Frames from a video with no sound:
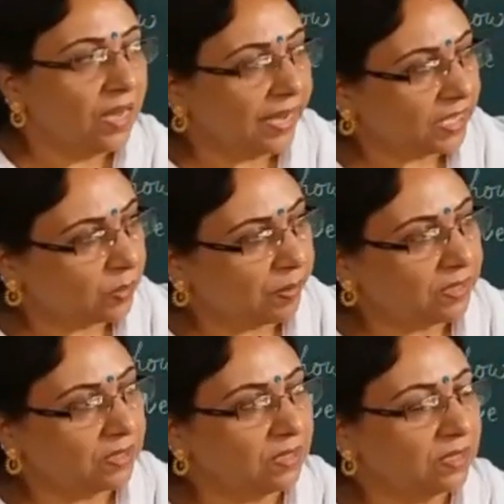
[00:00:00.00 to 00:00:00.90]
He
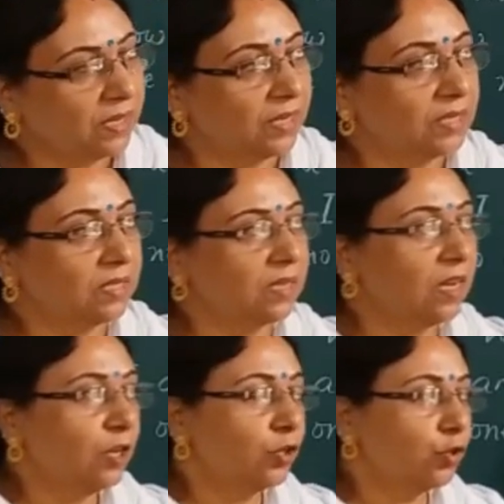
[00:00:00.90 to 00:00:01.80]
expresses his
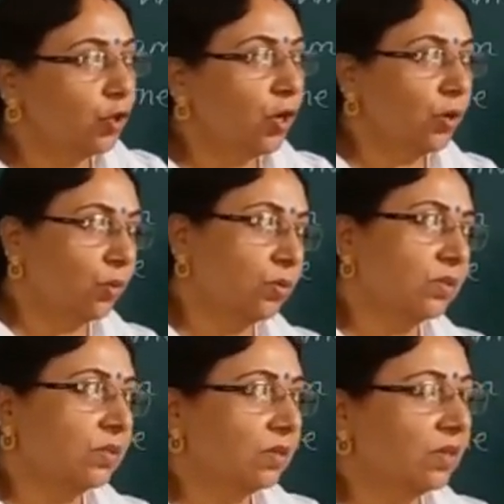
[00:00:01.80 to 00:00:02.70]

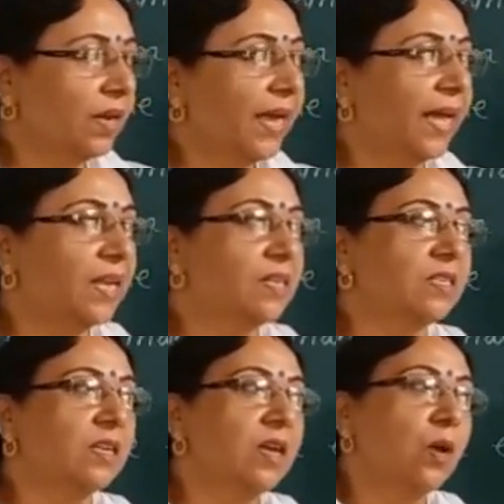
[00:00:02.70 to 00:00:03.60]
sorrows
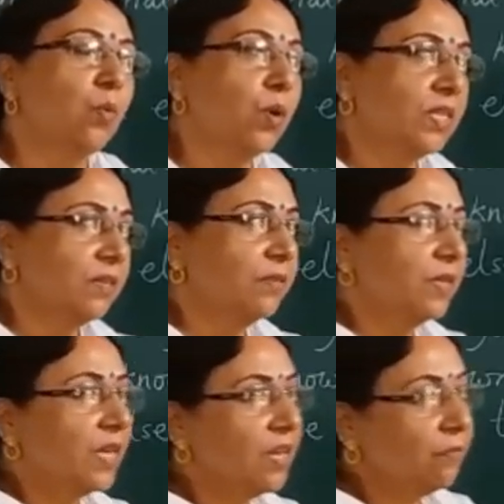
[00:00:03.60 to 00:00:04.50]
and
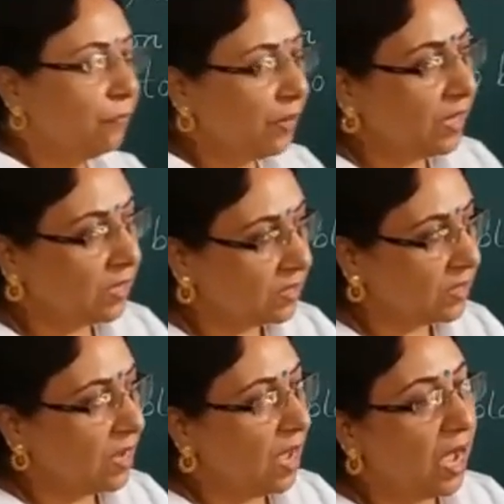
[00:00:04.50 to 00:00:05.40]
whatever he
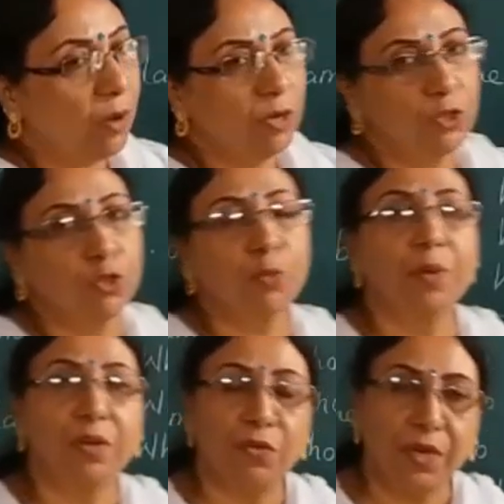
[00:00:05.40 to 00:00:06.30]
feels, how he
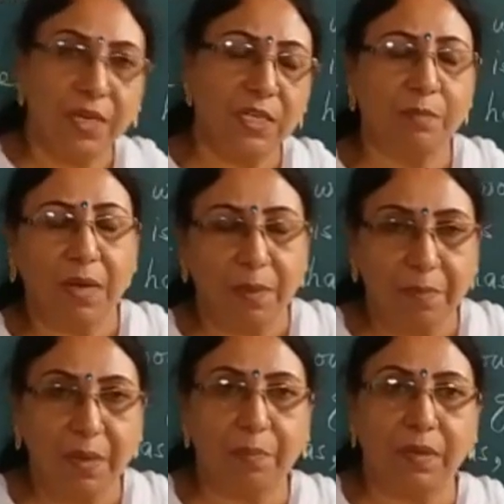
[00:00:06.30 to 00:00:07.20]
should be treated by
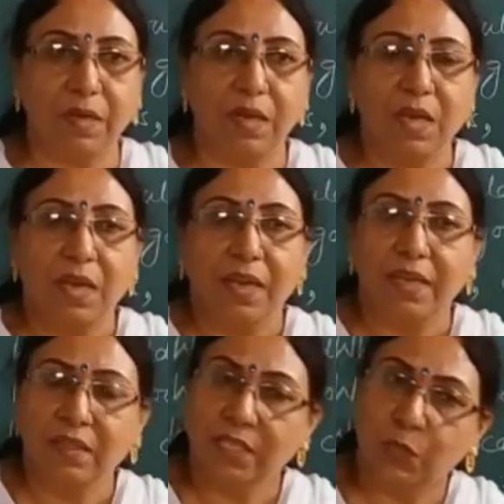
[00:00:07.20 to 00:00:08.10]
people.
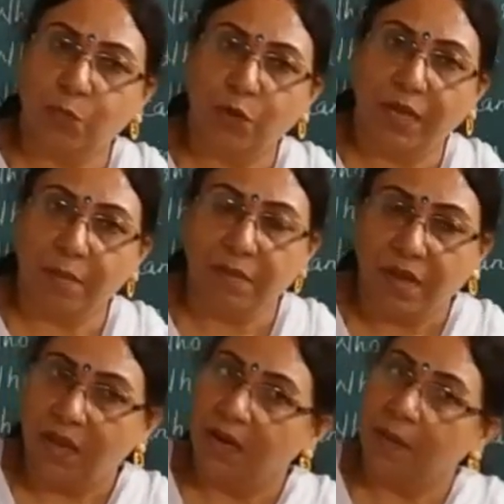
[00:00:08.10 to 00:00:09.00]
In this poem,
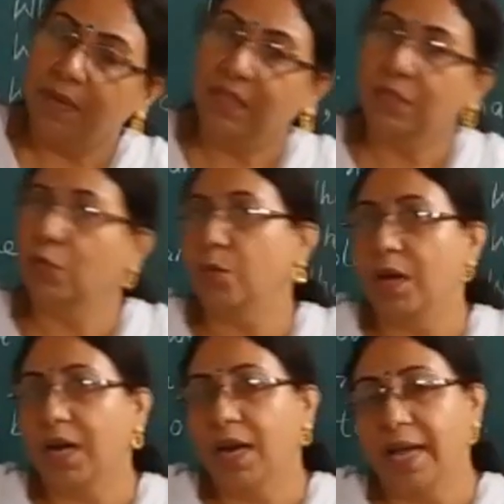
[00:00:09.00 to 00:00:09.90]
Ramendra
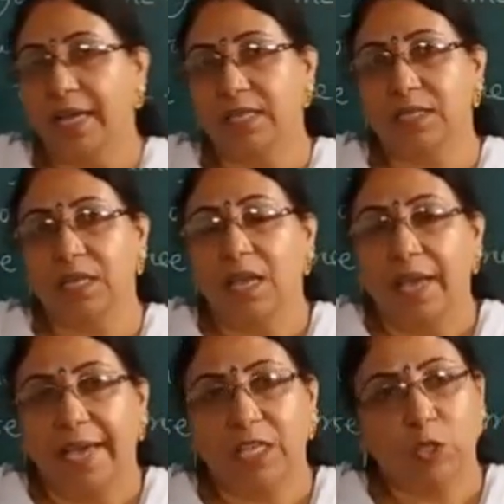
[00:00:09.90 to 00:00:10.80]
Kumar has
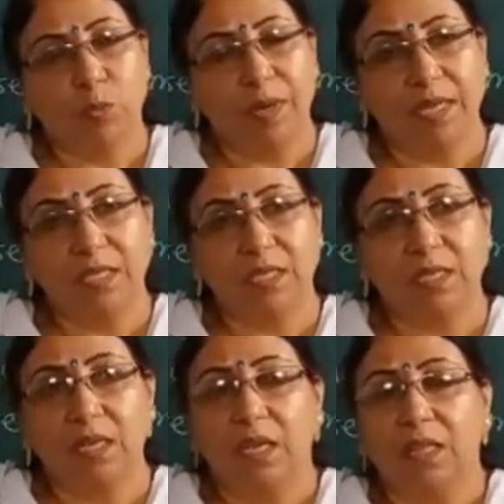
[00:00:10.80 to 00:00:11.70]

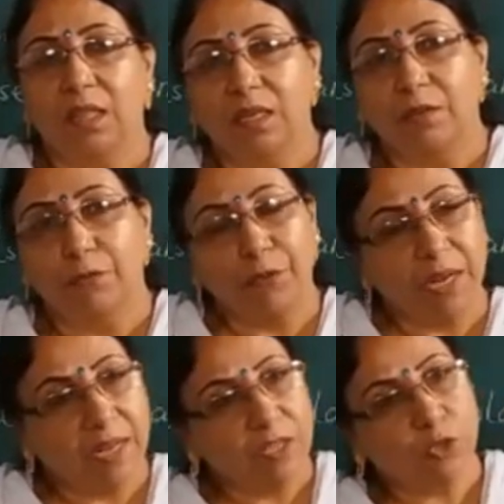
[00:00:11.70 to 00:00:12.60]
expressed the
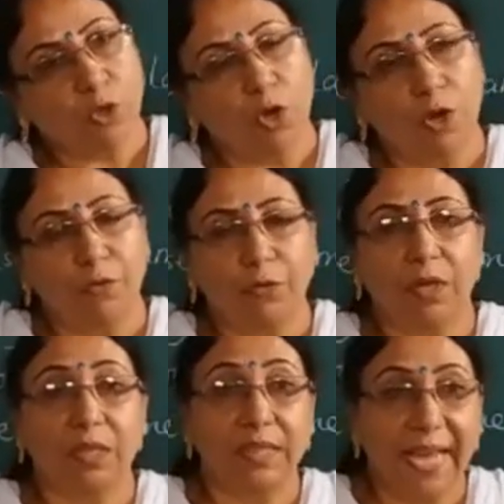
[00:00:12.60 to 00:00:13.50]
feelings of
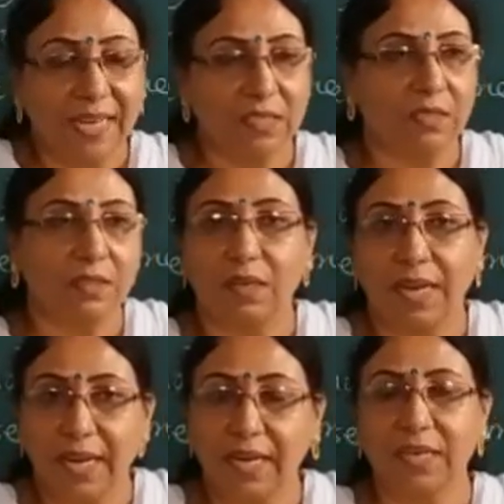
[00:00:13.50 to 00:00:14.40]
that
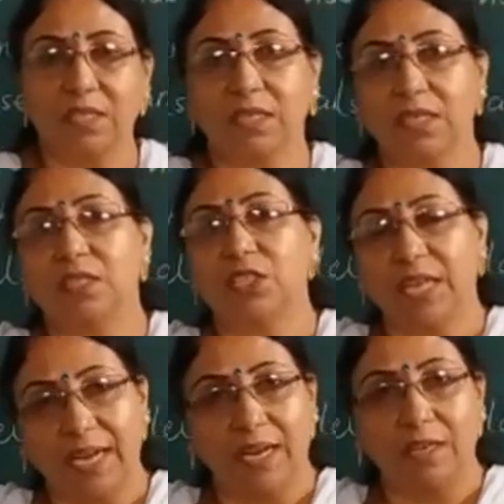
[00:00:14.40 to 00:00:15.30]
neglected
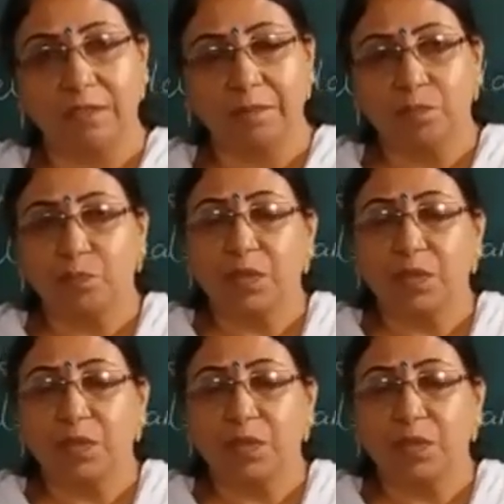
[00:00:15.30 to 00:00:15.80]
child